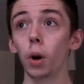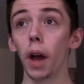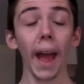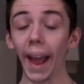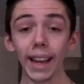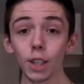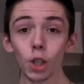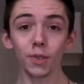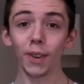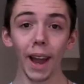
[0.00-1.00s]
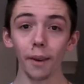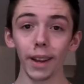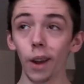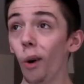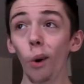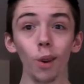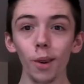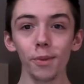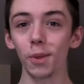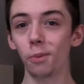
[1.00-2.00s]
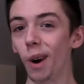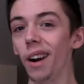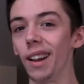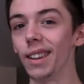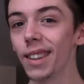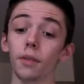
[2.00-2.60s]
but ages vary all over the world.